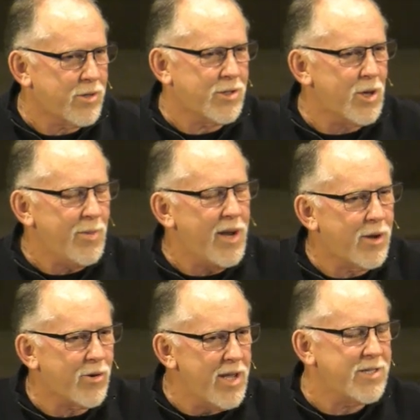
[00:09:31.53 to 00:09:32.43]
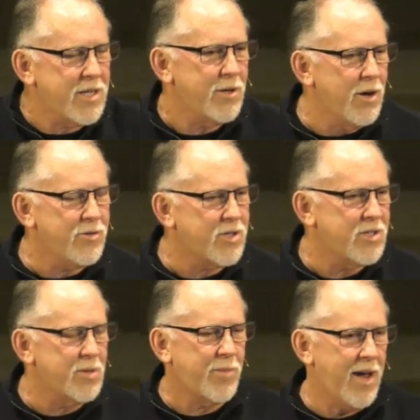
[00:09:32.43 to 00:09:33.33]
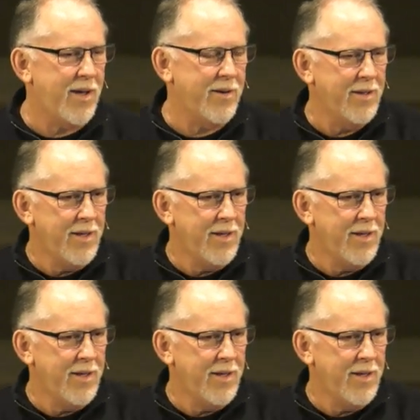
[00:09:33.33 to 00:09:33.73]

many crazy notions about